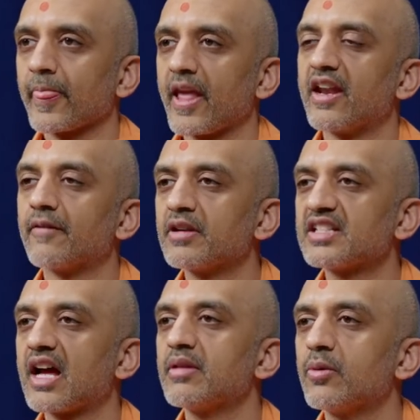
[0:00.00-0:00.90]
And every
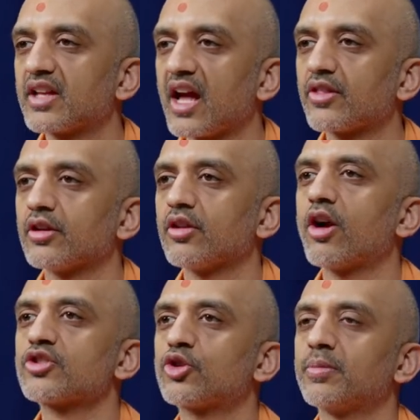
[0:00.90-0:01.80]
time he would gather a
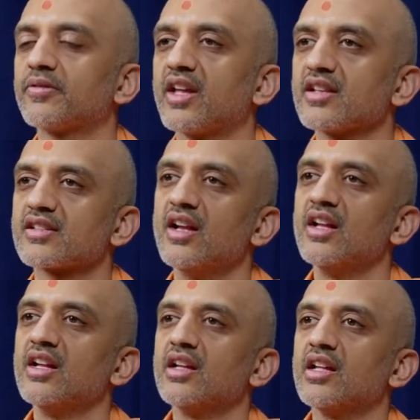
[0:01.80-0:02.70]
large group of kings,
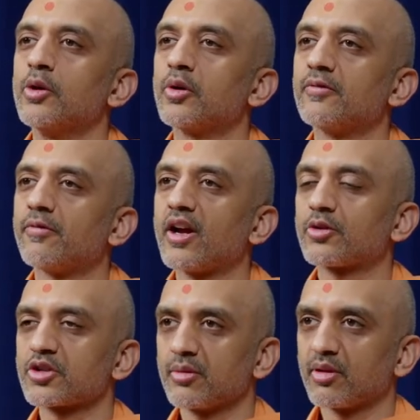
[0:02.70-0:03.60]
he would invite
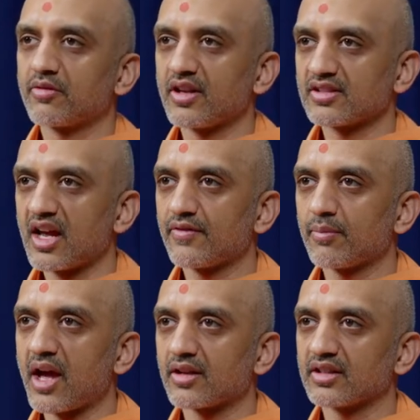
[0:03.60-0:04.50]
Krishna Bhagwan to have a
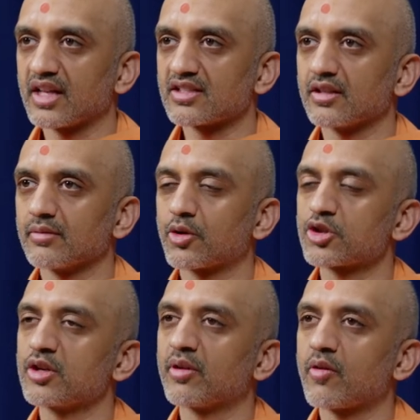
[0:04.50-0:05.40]
battle against him.
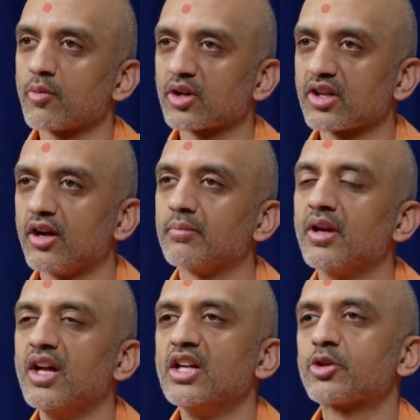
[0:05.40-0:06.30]
Krishna Bhagwan would come.
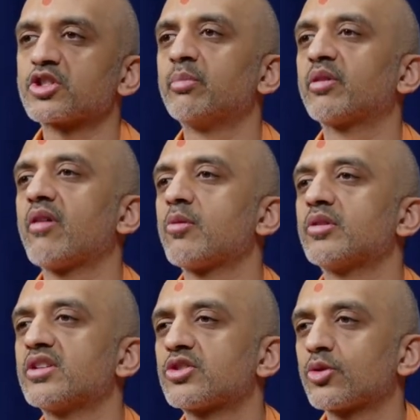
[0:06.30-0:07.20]
Krishna Bhagwan would
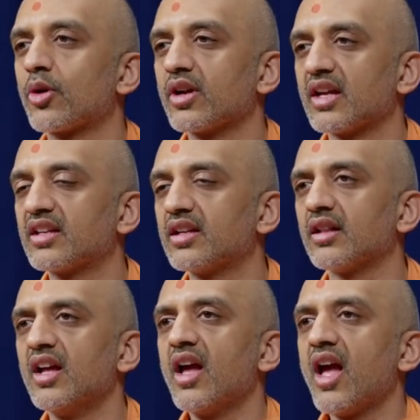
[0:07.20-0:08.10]
destroy and
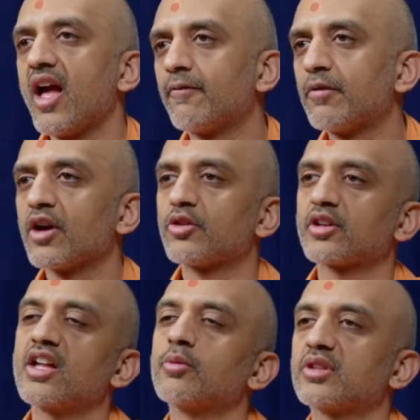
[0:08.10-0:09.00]
kill every other
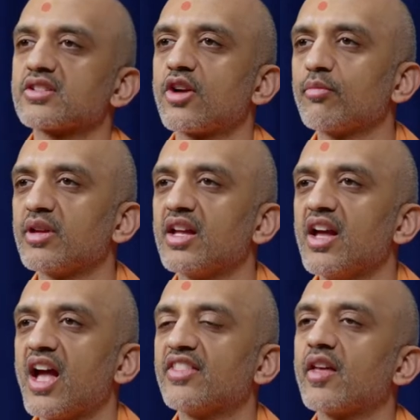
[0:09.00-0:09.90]
king with his army.
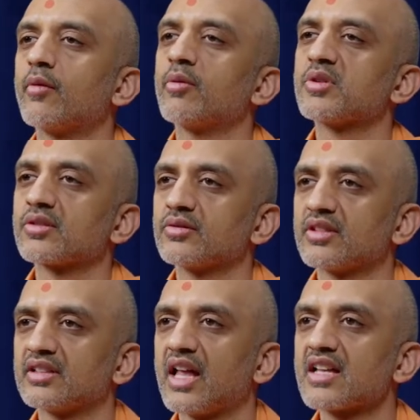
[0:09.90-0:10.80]
And then when it was
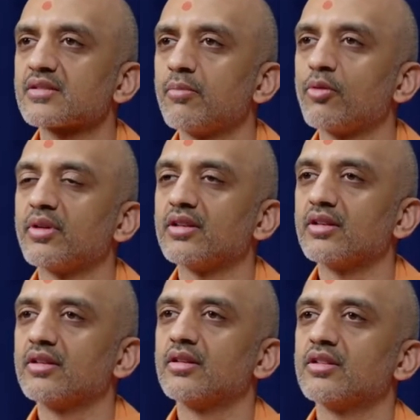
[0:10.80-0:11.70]
the last moment,
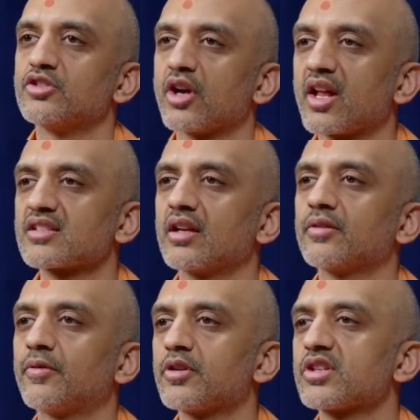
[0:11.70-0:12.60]

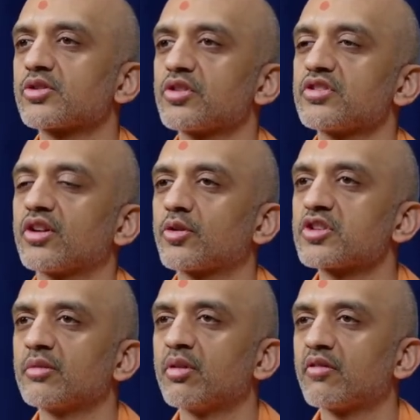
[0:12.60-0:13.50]
Jarasandh versus Krishna,
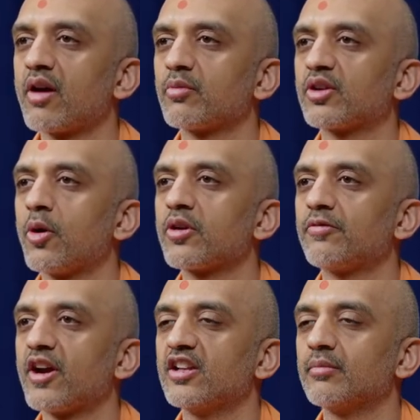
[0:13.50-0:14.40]
Krishna Bhagwan would go to
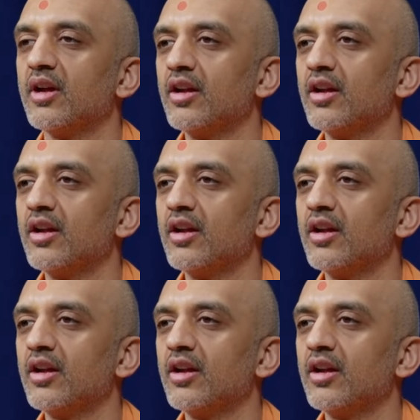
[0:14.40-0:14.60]
fight him,